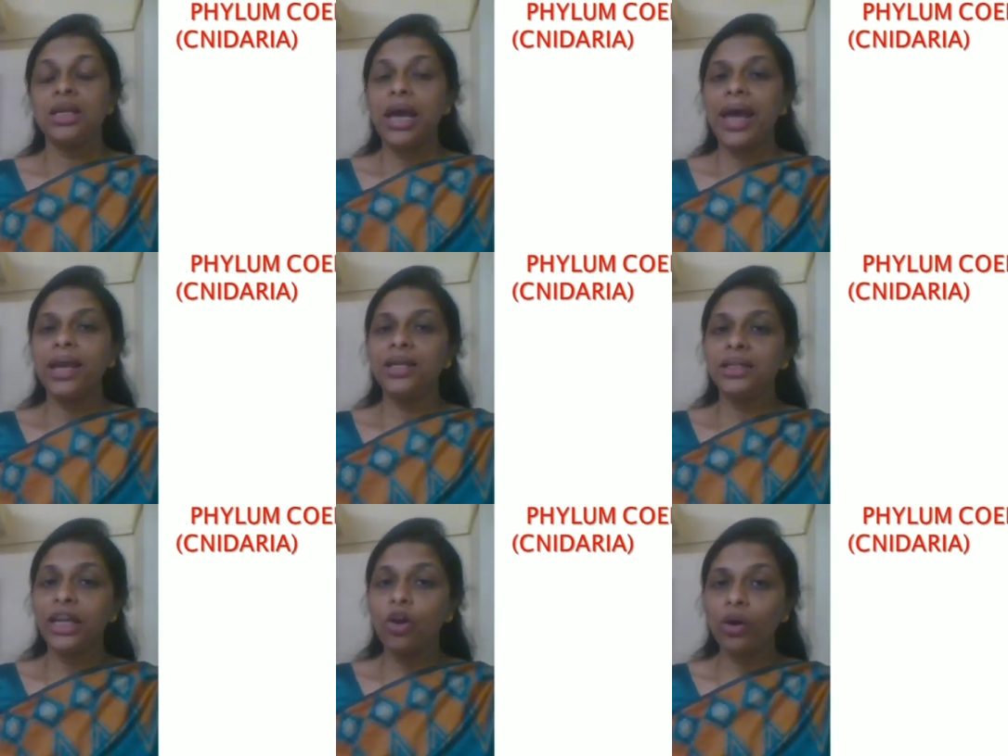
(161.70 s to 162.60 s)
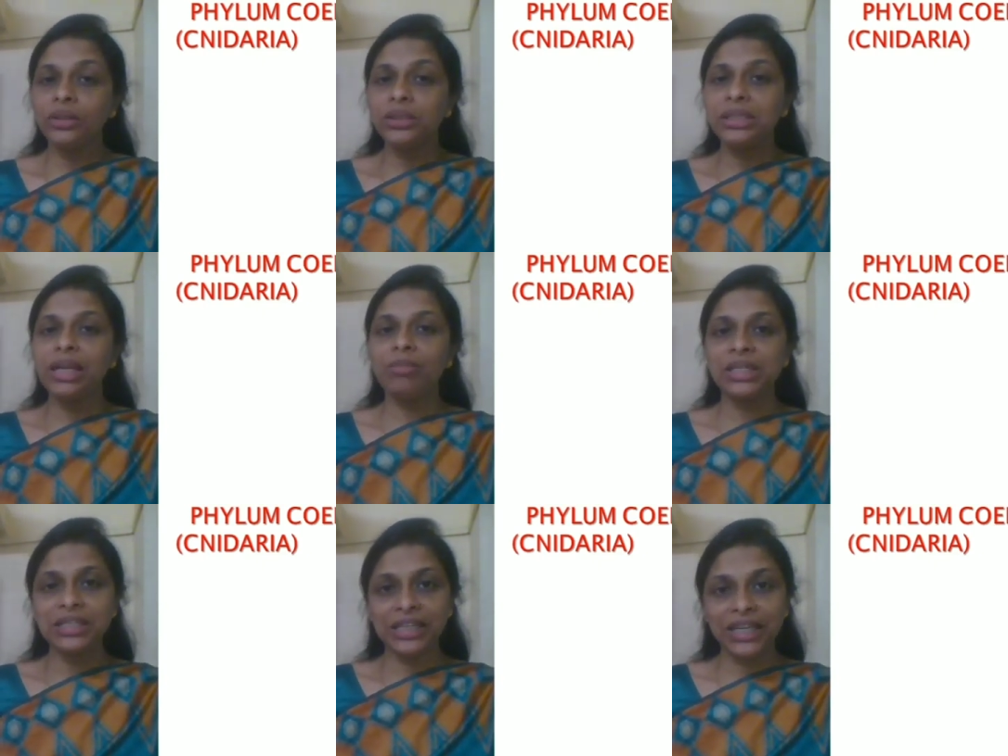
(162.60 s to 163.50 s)
And they got its name
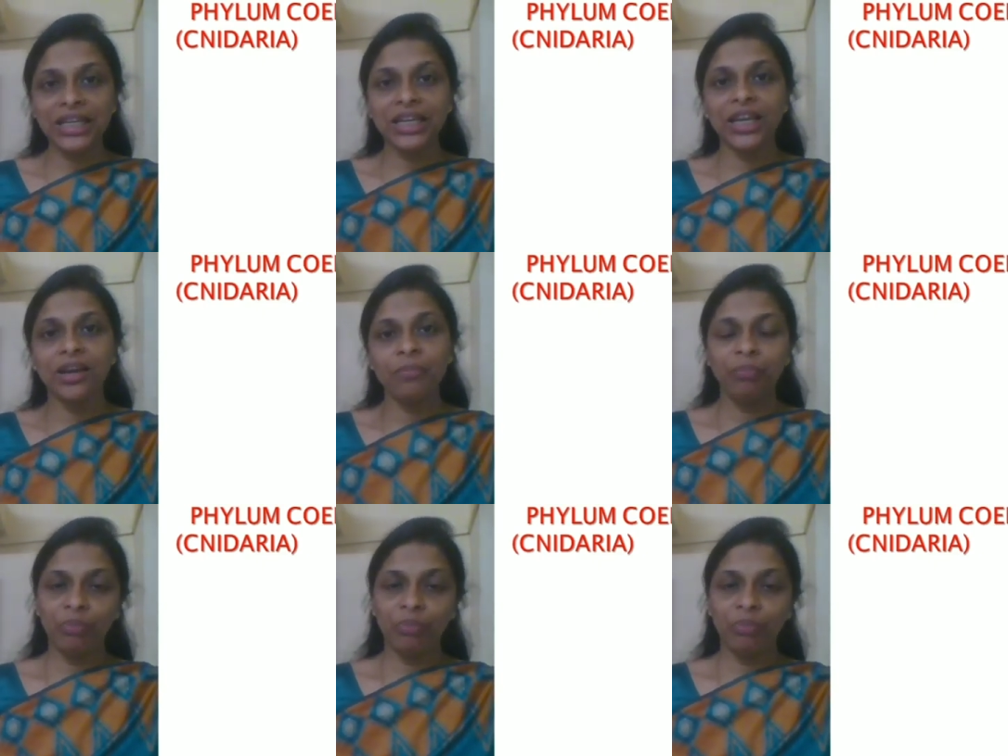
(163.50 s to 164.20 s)
as Cnidaria